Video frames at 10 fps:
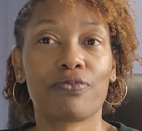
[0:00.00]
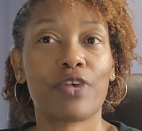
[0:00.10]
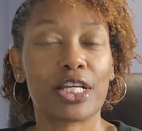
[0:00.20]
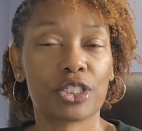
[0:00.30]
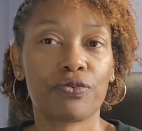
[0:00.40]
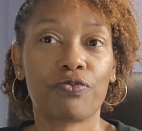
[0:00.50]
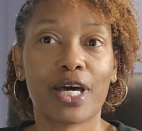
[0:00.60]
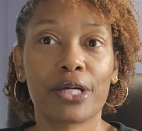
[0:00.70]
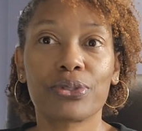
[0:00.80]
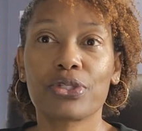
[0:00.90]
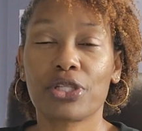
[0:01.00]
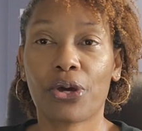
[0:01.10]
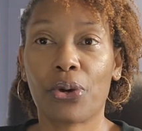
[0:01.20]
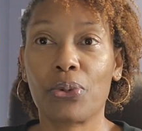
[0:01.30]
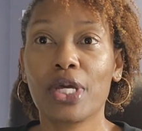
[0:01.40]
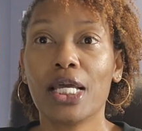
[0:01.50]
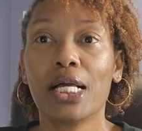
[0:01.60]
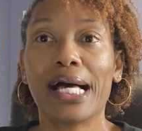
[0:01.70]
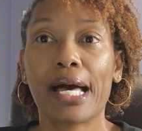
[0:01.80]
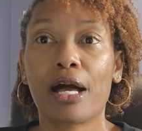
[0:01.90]
Fashionphile. So
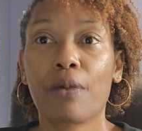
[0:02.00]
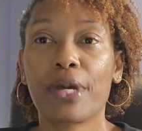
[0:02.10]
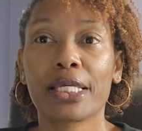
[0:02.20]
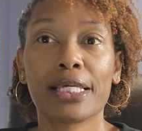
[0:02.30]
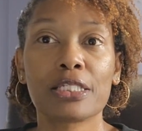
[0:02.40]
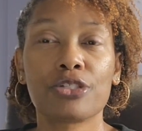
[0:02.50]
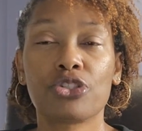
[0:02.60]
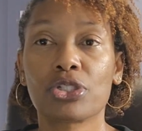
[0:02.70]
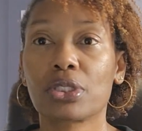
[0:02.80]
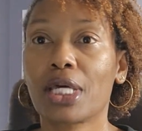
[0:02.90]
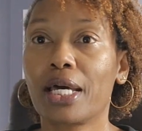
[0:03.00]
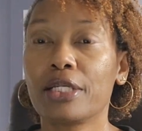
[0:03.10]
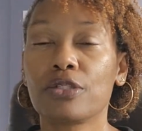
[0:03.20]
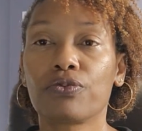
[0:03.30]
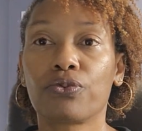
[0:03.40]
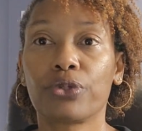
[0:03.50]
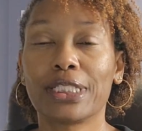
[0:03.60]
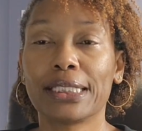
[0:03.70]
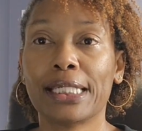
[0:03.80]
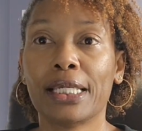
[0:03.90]
I guess just kind of
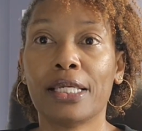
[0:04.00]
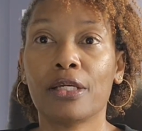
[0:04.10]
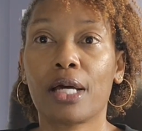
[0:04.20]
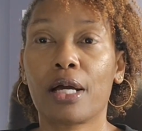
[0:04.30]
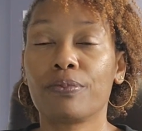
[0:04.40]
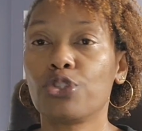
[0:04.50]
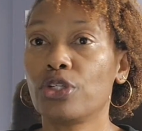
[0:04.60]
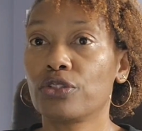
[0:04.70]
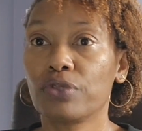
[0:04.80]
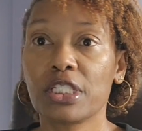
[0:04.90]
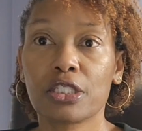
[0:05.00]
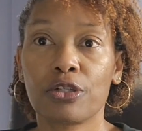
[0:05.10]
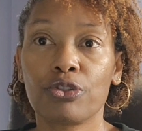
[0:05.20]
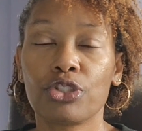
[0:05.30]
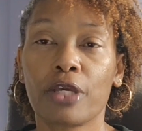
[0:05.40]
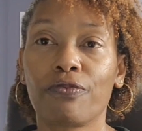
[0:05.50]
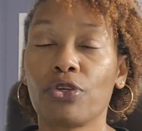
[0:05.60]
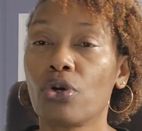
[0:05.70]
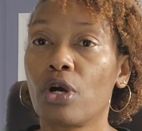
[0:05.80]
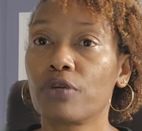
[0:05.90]
really do your research if
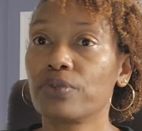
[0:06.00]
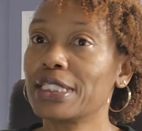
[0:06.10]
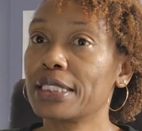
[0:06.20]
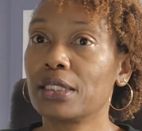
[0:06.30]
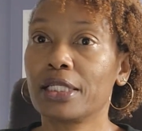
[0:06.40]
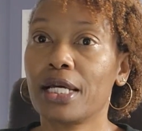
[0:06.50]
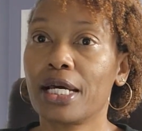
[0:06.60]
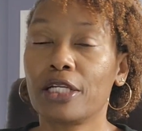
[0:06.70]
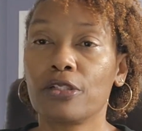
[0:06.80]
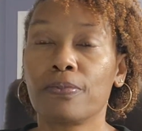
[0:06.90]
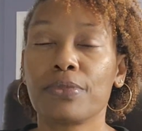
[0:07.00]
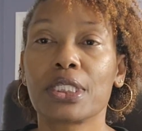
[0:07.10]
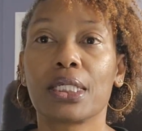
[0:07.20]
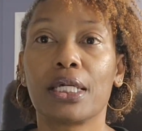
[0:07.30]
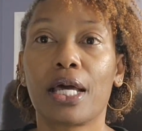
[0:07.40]
you are reselling items